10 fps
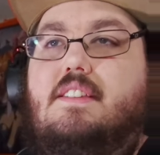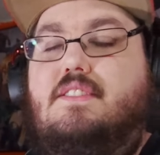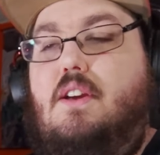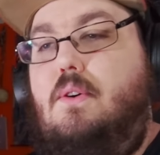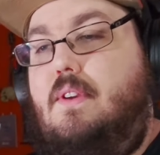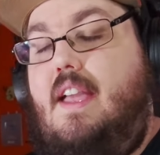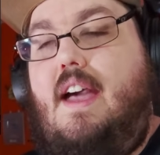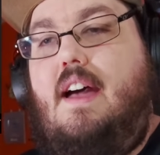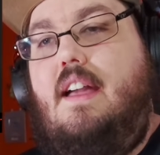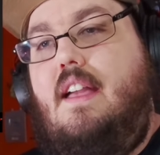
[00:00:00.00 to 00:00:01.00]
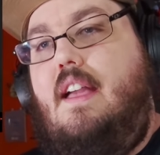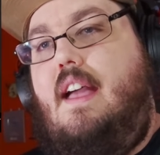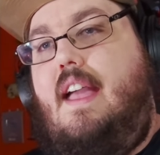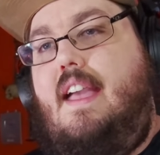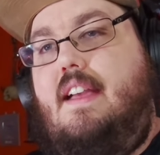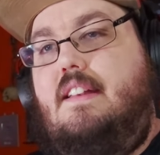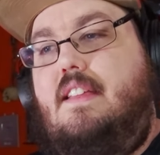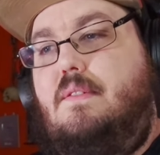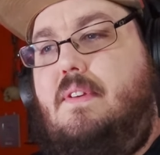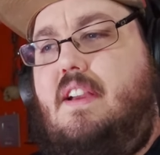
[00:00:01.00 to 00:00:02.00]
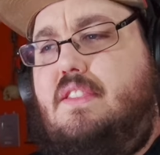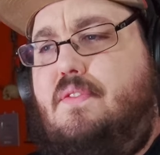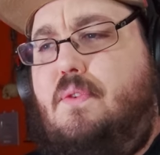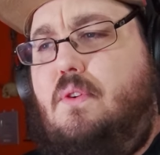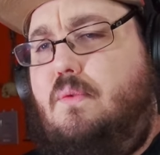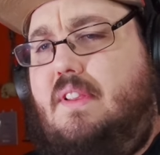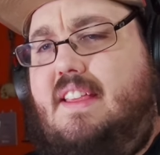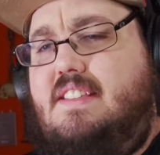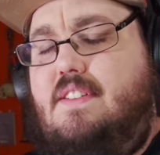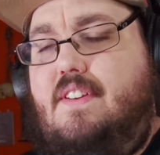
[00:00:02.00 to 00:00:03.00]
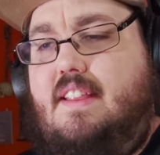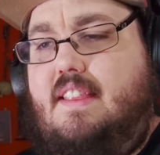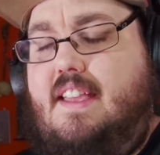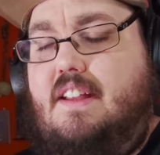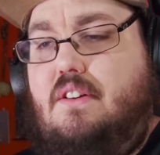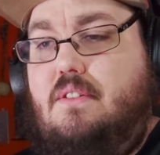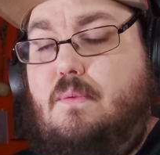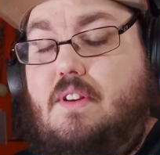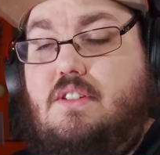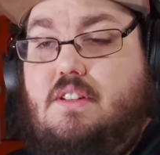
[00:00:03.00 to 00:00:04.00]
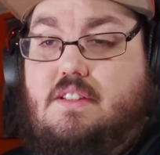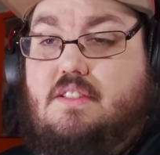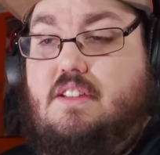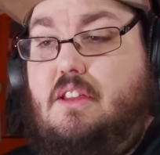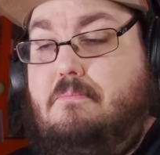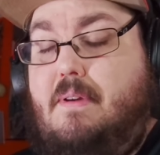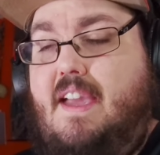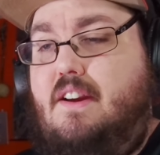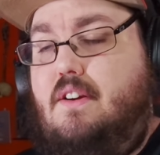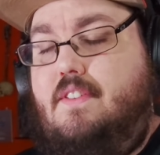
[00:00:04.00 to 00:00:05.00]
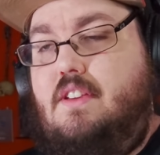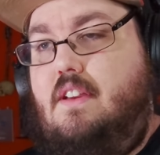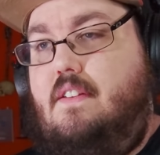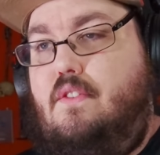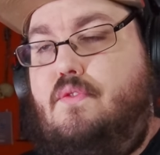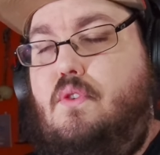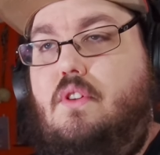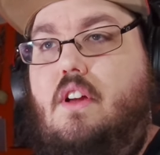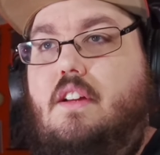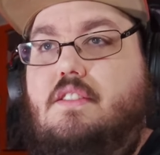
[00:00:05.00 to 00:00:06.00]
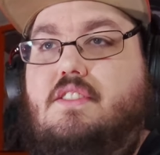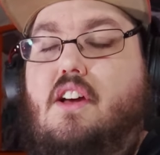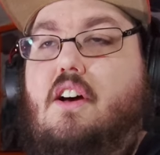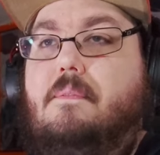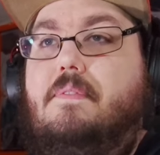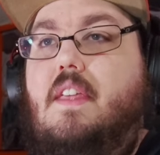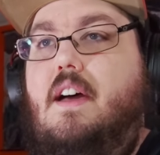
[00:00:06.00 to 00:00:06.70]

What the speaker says: So yeah, and then we got the full release of it later, which is still a banger of a full-on song.